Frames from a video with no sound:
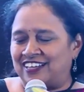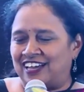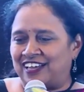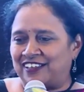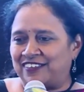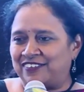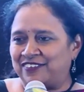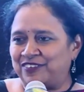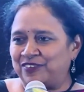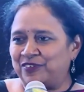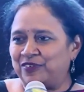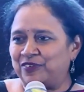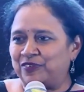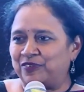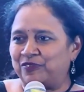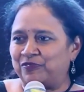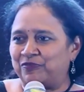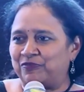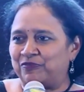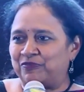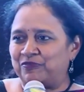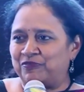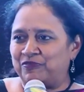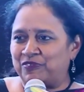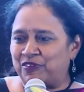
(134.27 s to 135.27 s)
has to
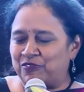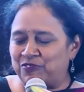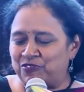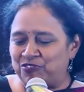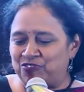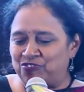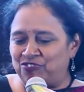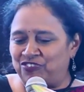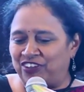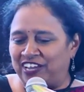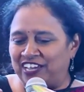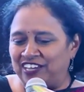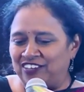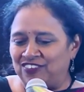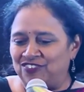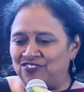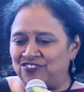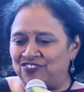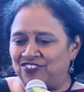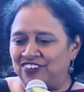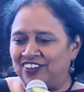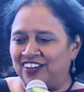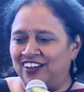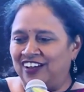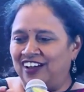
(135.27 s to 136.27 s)
be able to
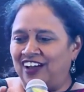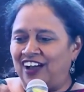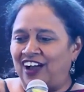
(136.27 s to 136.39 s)
change